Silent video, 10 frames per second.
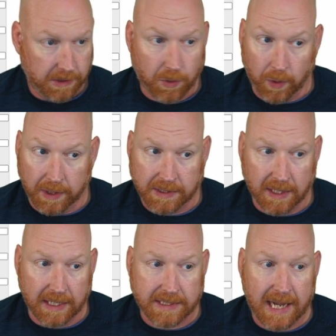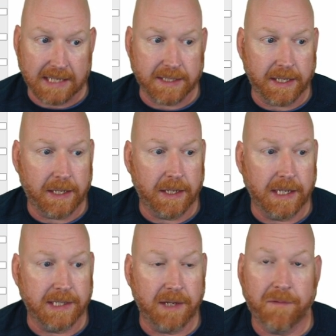So we're going to select tax deed.
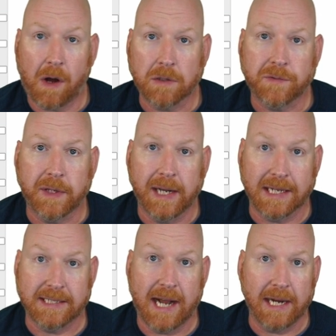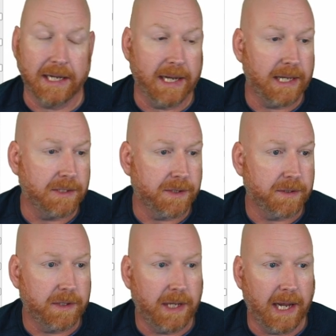It defaults for the next 90 days,
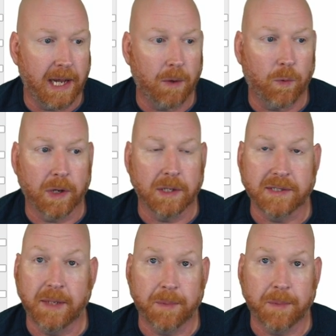and we're going to